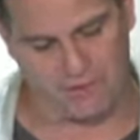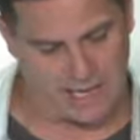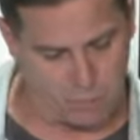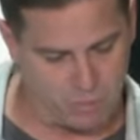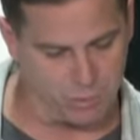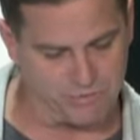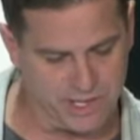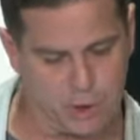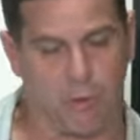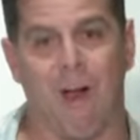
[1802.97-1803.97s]
if I get one more
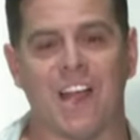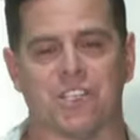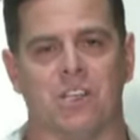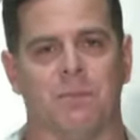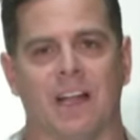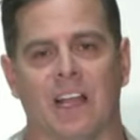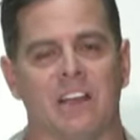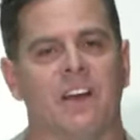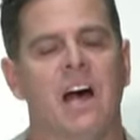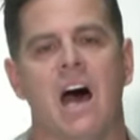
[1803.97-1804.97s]
thing crash into my
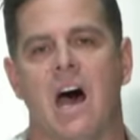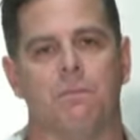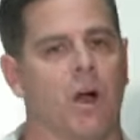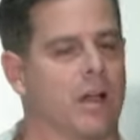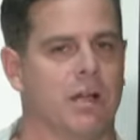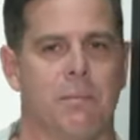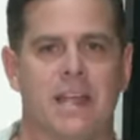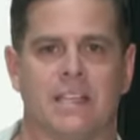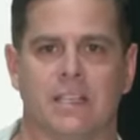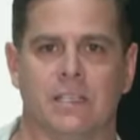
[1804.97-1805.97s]
life, I'm not gonna
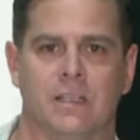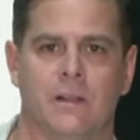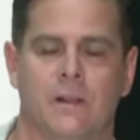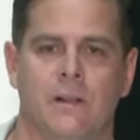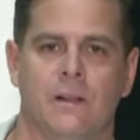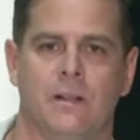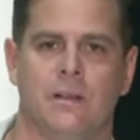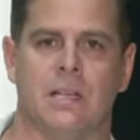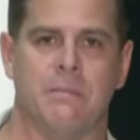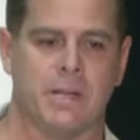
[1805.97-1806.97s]
make it. In the